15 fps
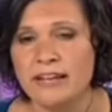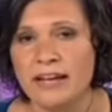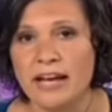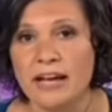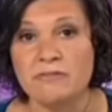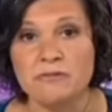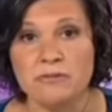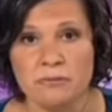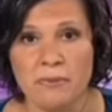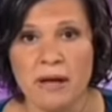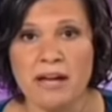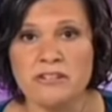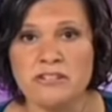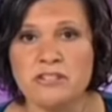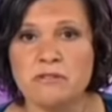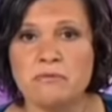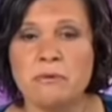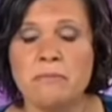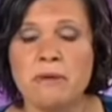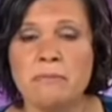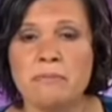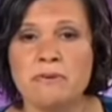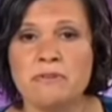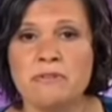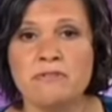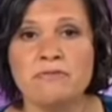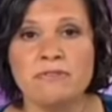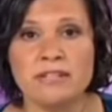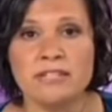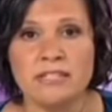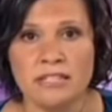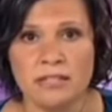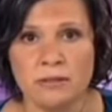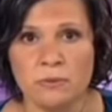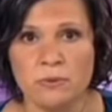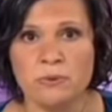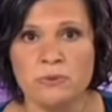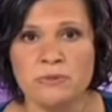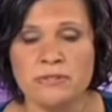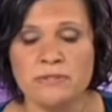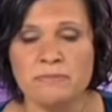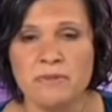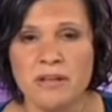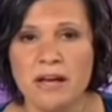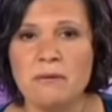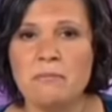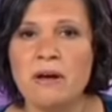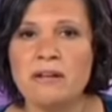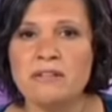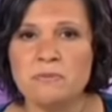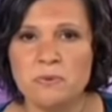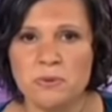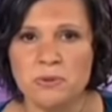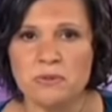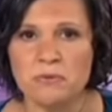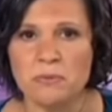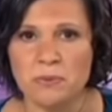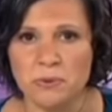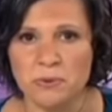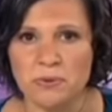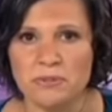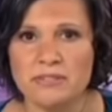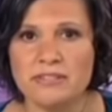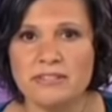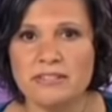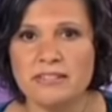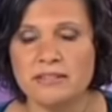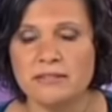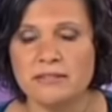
after a march to remember the frontier wars. Myles Morgan reports.